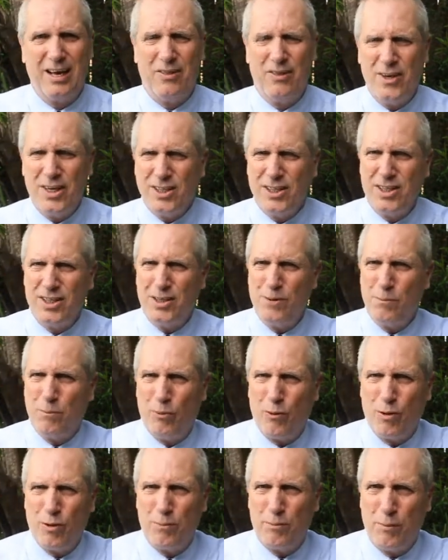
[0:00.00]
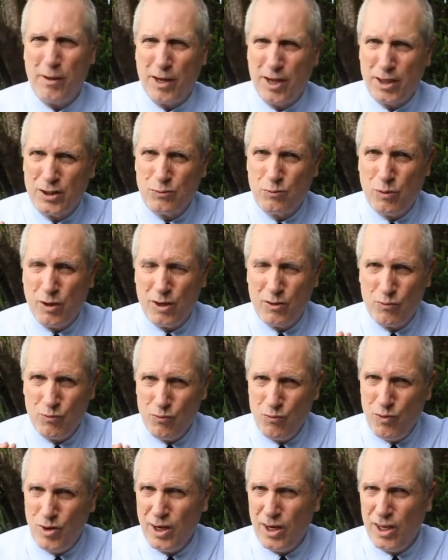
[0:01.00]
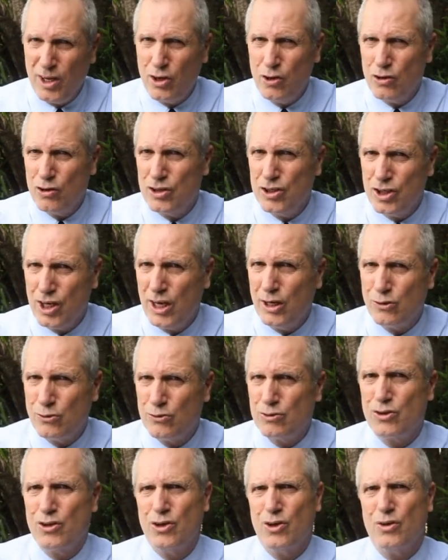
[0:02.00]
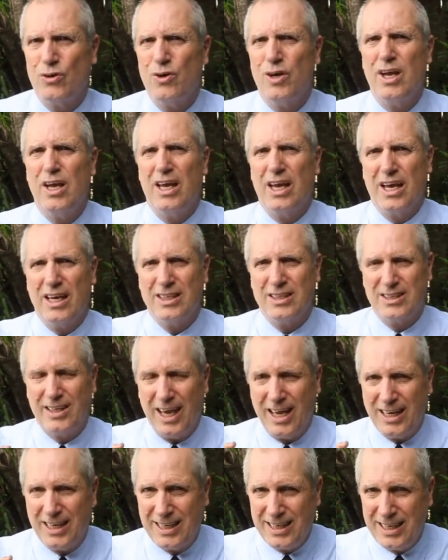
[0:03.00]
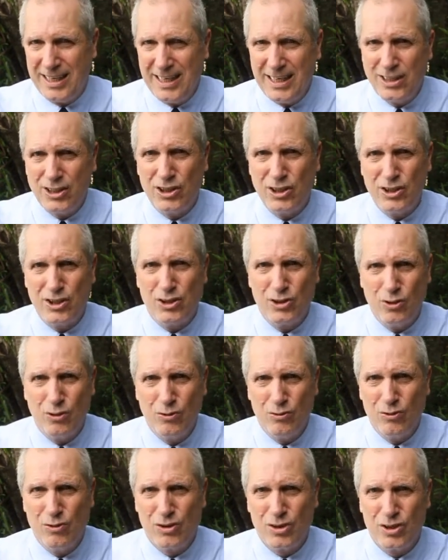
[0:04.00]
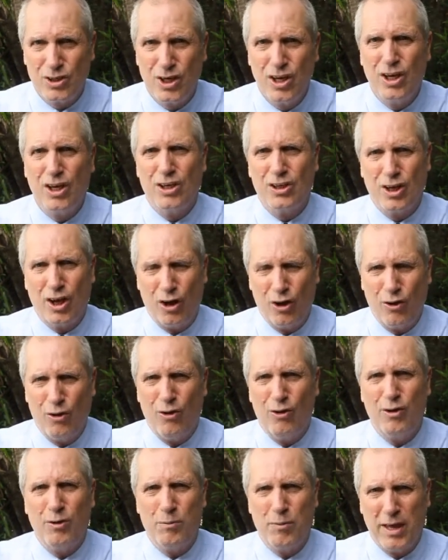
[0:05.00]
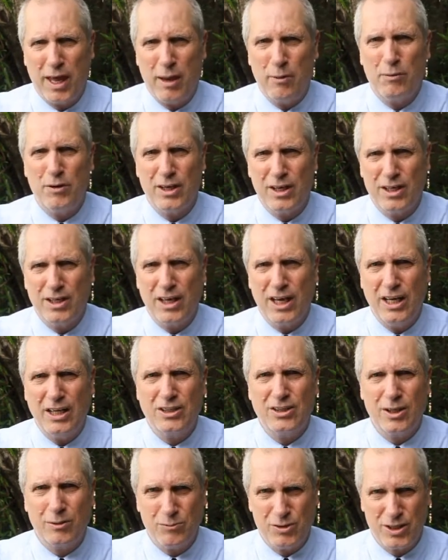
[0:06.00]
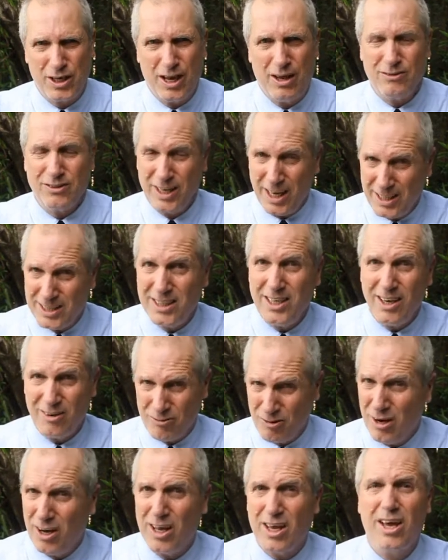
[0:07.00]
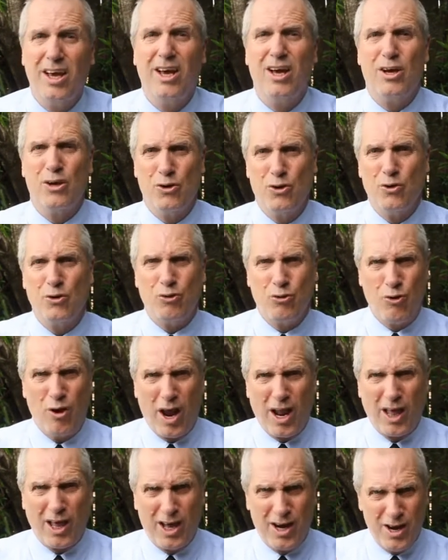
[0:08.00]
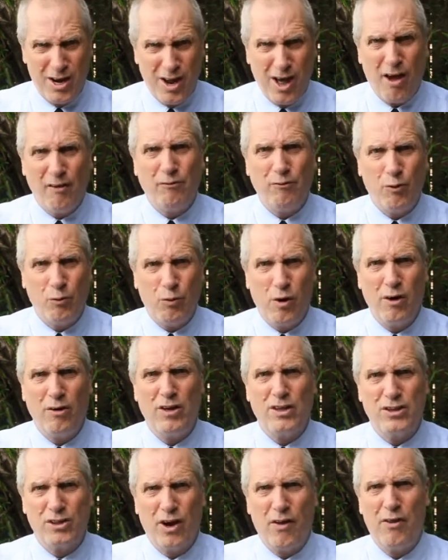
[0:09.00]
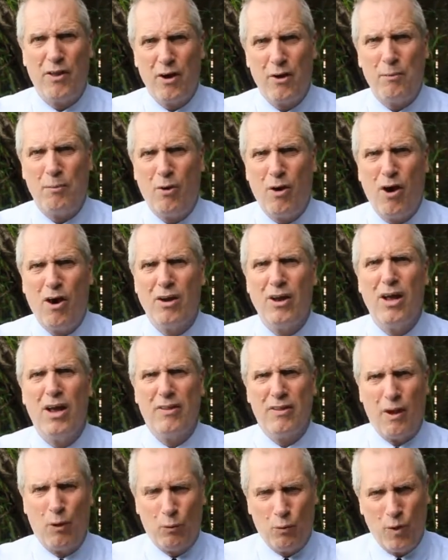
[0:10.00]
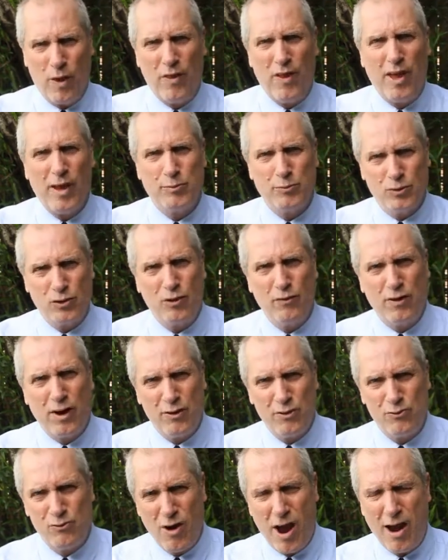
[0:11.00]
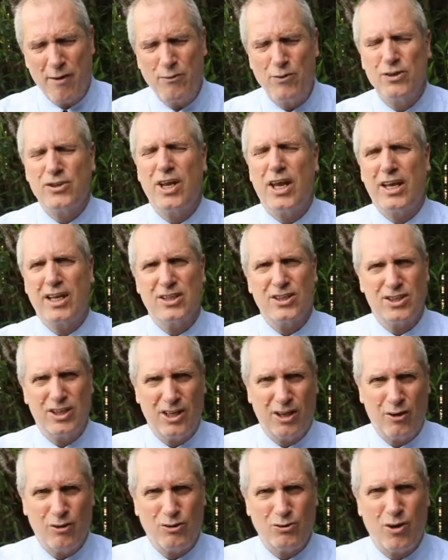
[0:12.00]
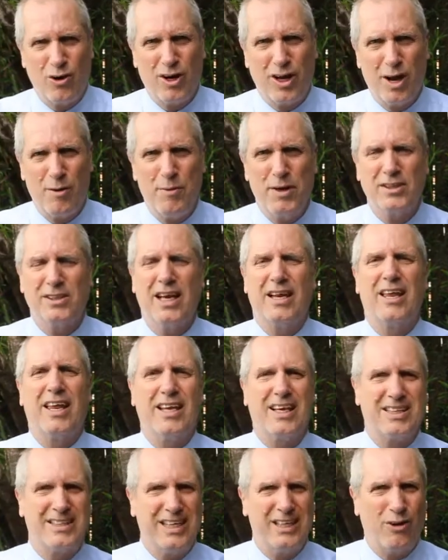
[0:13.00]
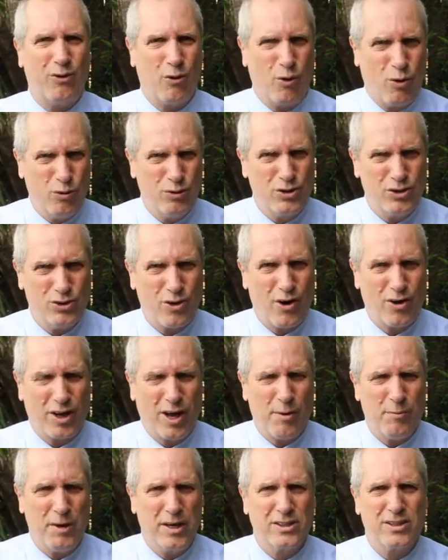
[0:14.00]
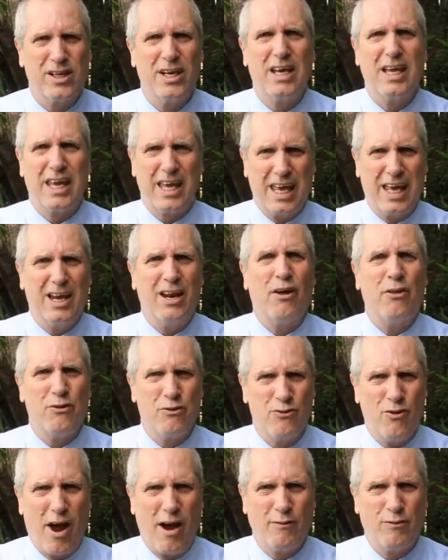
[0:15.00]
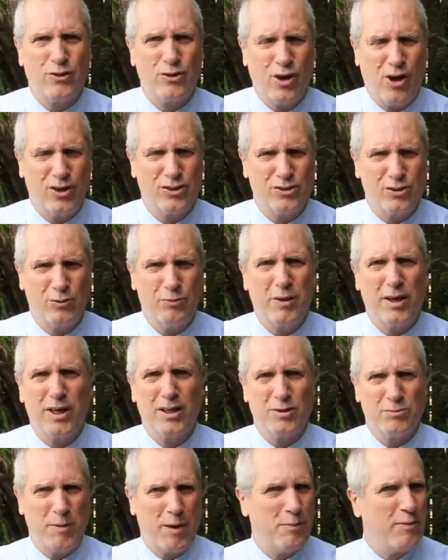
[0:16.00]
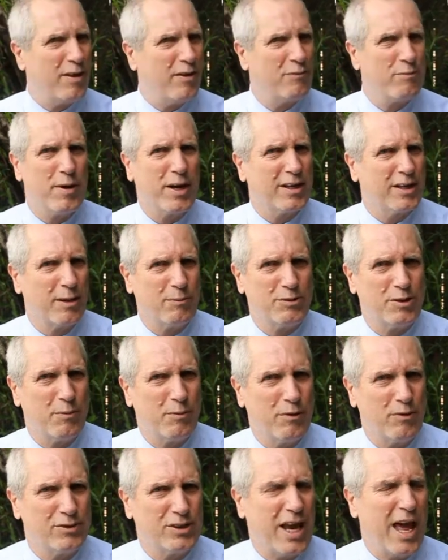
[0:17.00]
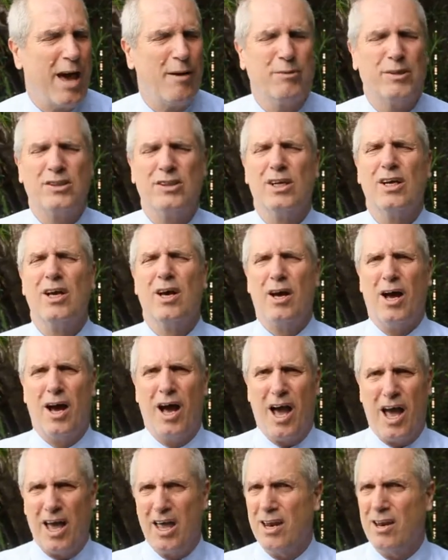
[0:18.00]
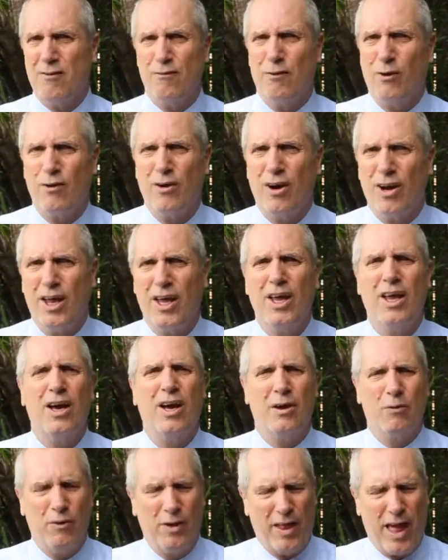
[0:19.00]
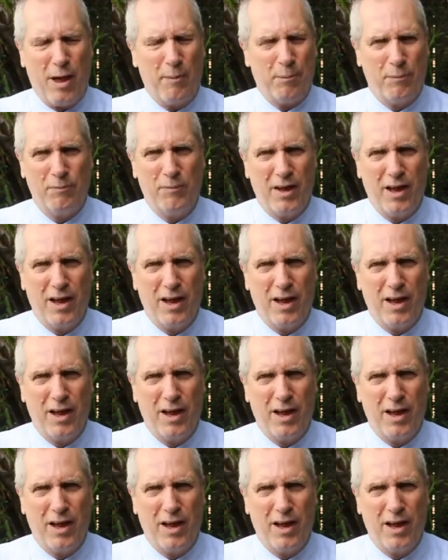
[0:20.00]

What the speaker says: This is important because what really good teachers do is they teach the students to learn to be able to teach themselves. That's it, really. You're creating enough awareness on their part that when they observe other drivers, they can see their shortcomings, and they see their own shortcomings in other drivers also, because maybe they've picked up some of those habits inadvertently without